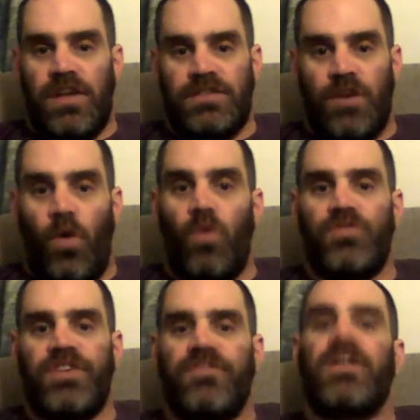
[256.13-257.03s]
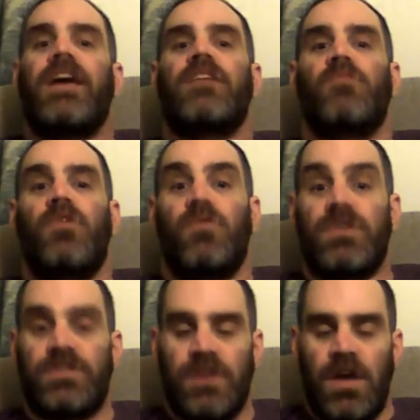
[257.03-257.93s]
that's a whole different animal,
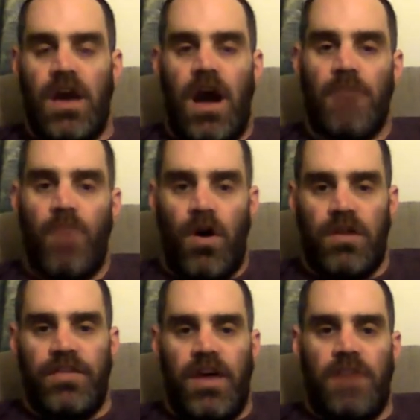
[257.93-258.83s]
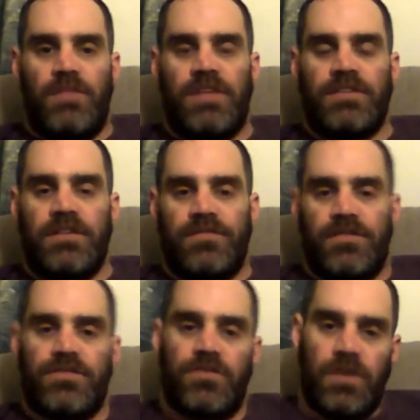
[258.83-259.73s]
which I'm part of that, but that's a
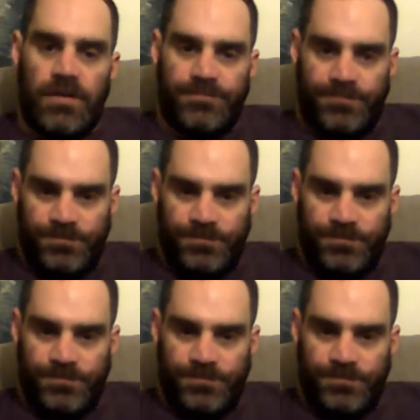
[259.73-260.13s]
different story.